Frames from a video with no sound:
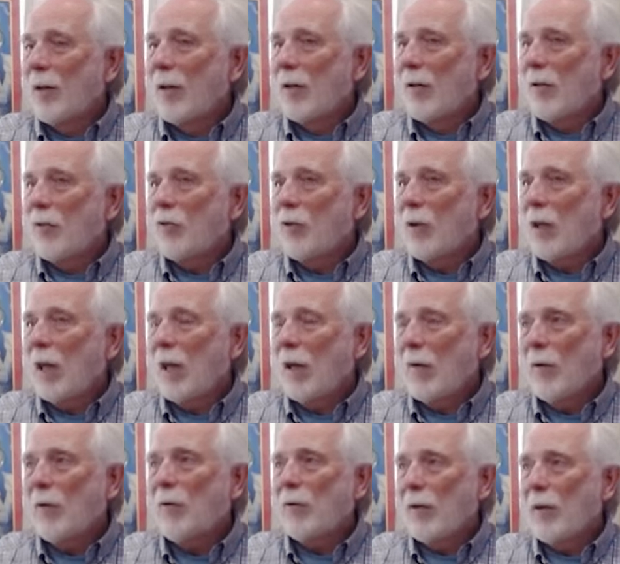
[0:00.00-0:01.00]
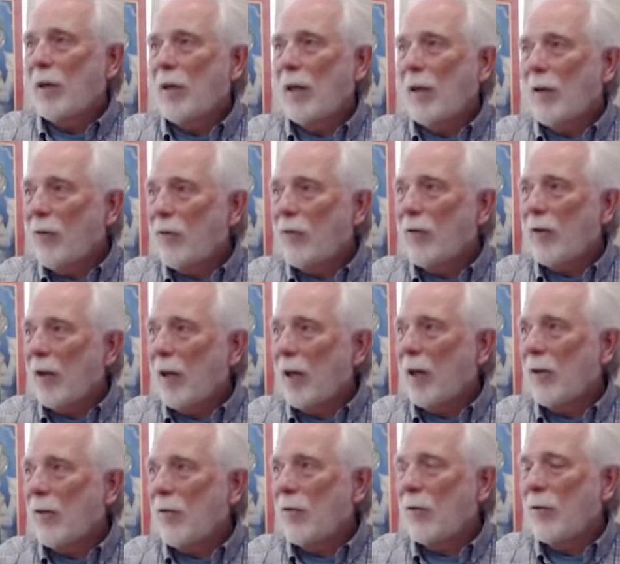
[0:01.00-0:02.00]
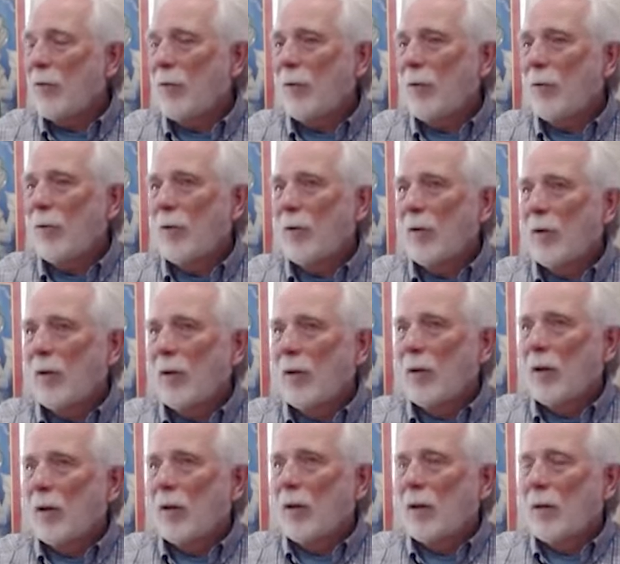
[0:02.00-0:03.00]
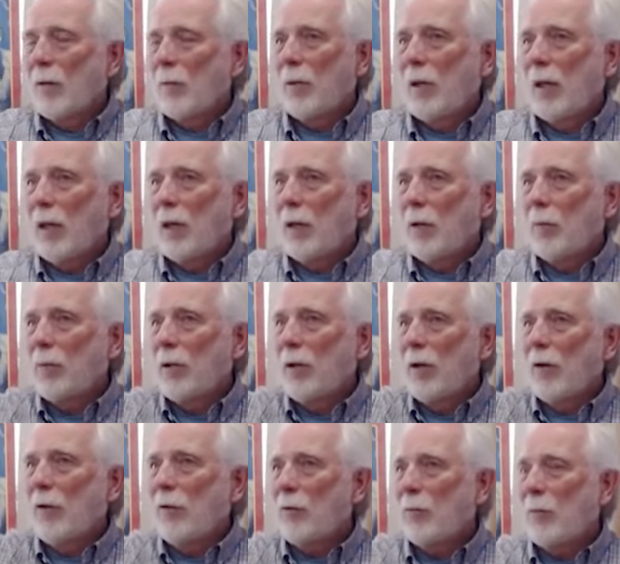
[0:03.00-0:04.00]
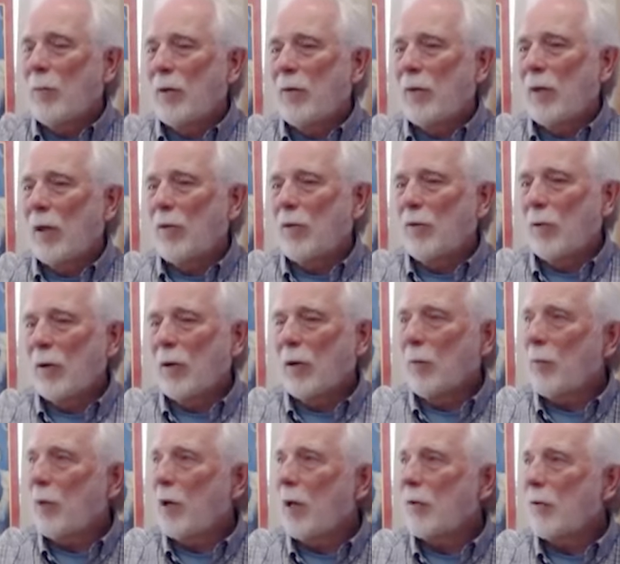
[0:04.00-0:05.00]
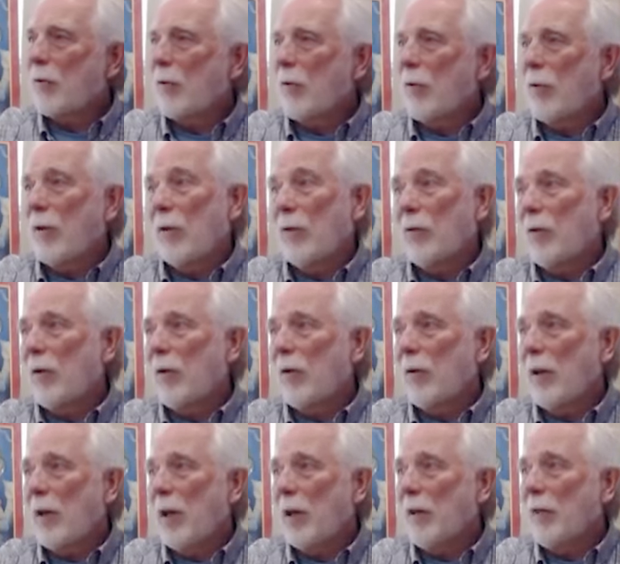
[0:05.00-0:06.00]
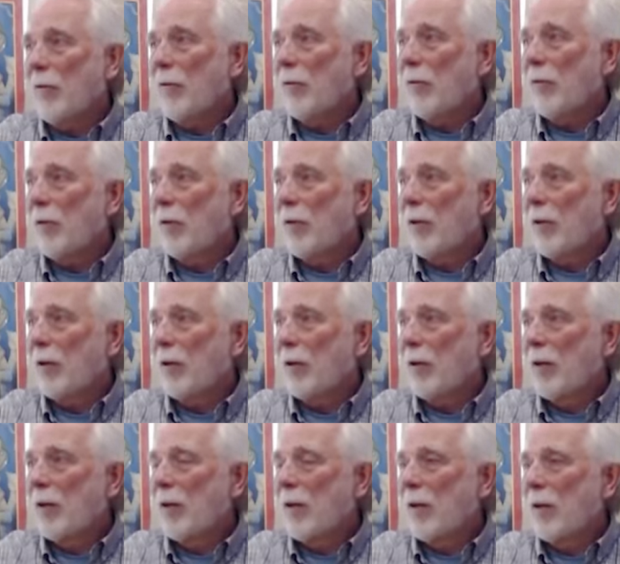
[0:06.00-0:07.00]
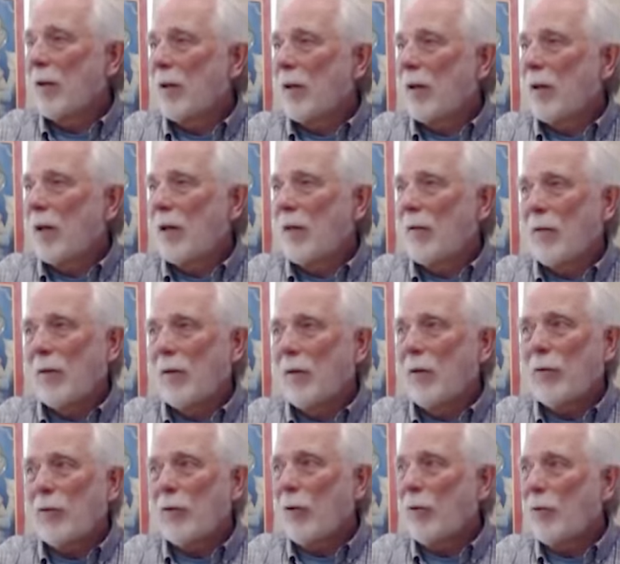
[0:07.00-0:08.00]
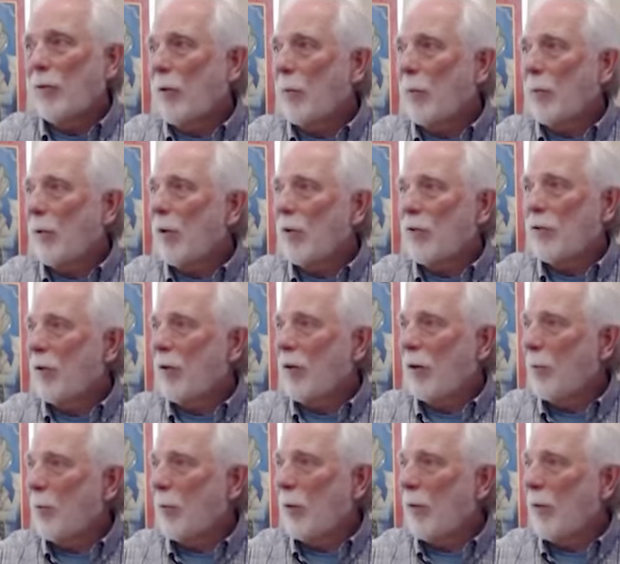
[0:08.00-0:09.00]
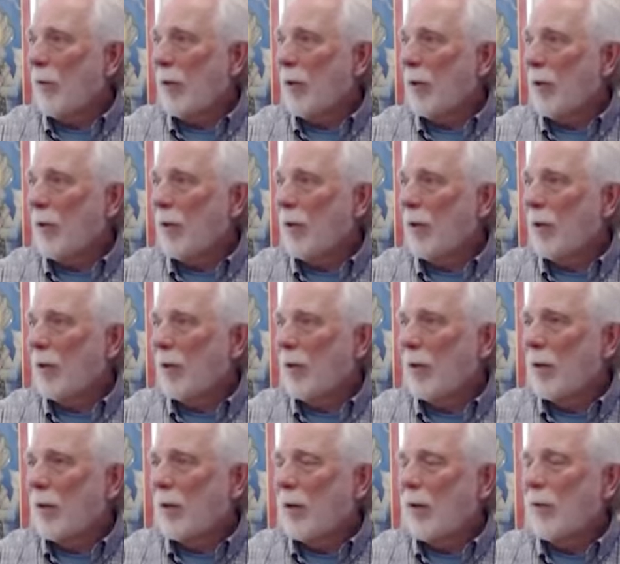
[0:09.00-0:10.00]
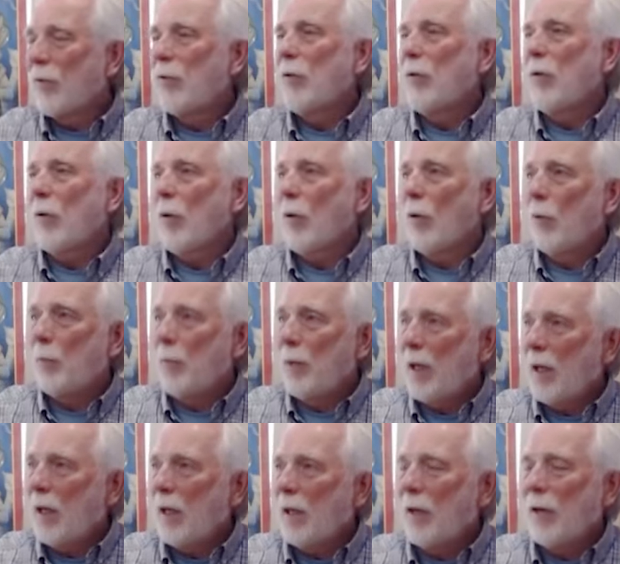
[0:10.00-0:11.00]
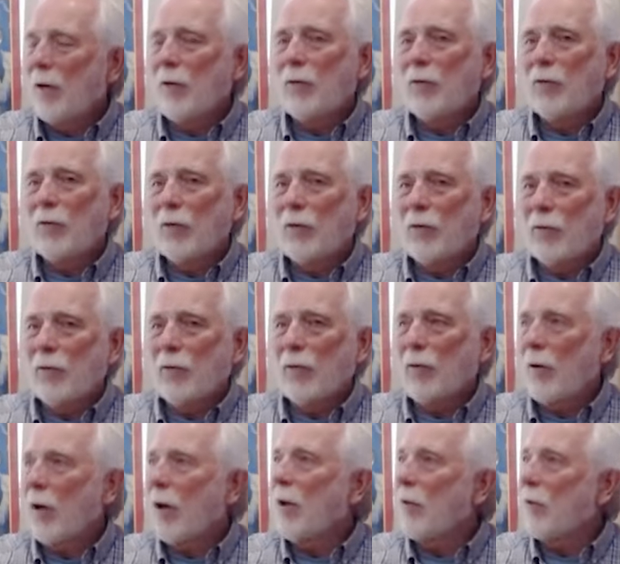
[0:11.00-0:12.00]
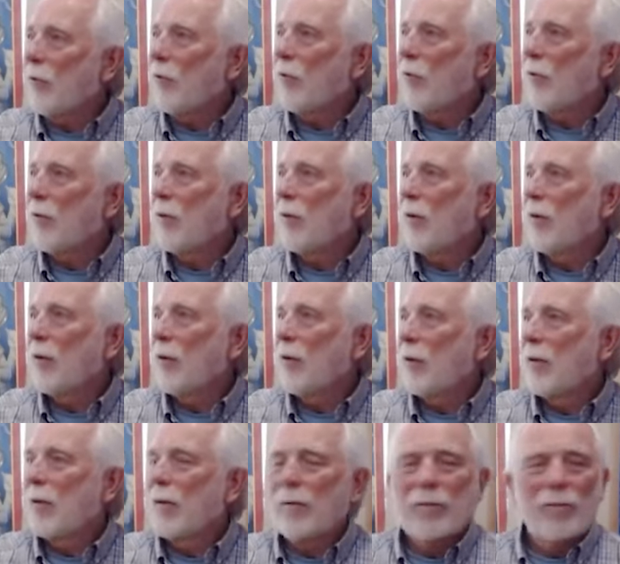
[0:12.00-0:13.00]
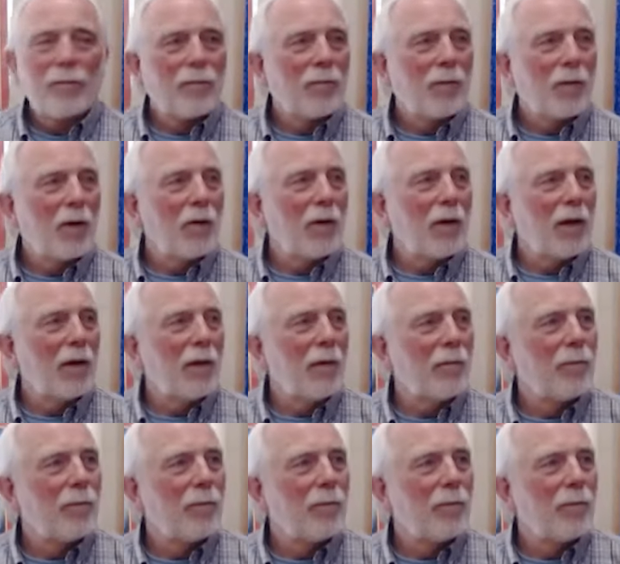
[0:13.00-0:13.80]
she gave us the keys today to being in bliss, but then doing the practical things in our life. Oh, and there is no separation anymore then because your whole being is just the Christ. Okay.